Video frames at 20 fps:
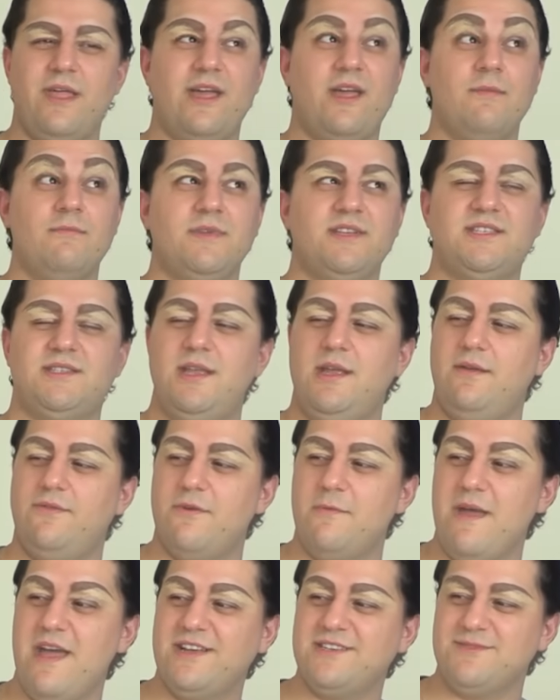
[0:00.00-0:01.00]
like a Mystique
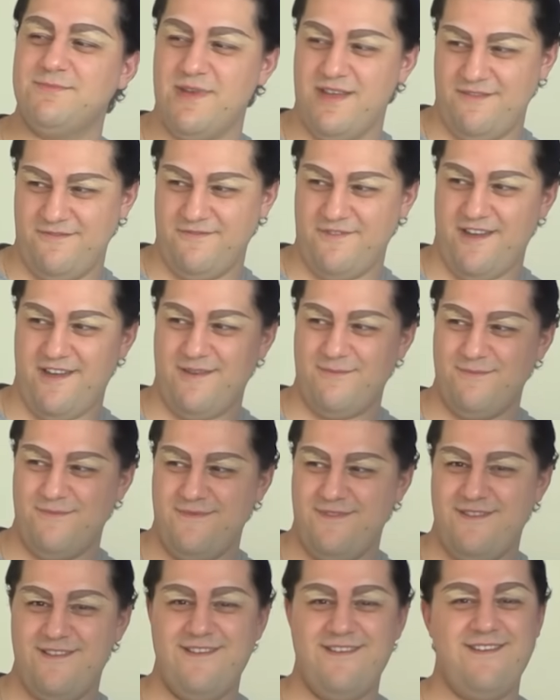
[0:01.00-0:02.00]
from X Men vibe.
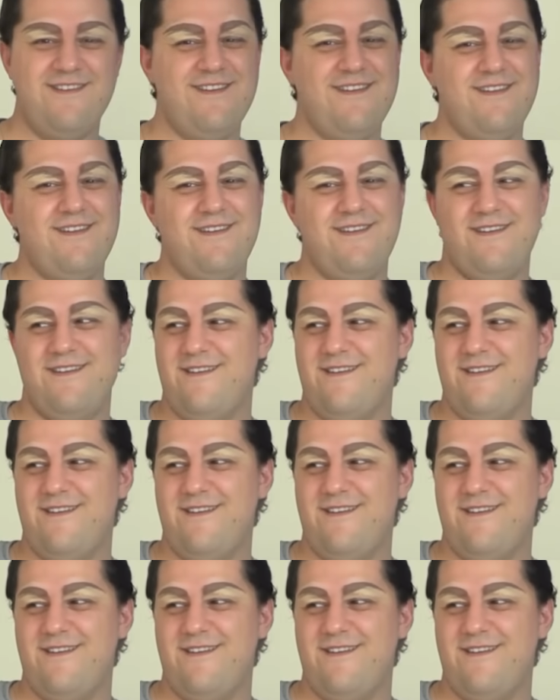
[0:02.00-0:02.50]
Mm.